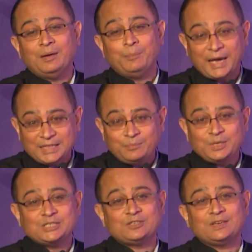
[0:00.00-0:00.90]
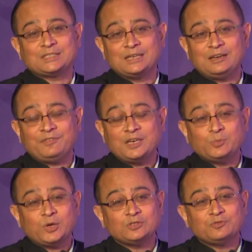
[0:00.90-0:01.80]
by the Ministry of External Affairs,
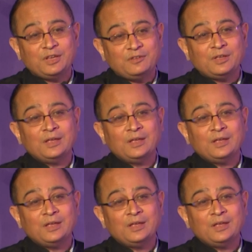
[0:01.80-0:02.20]
because we,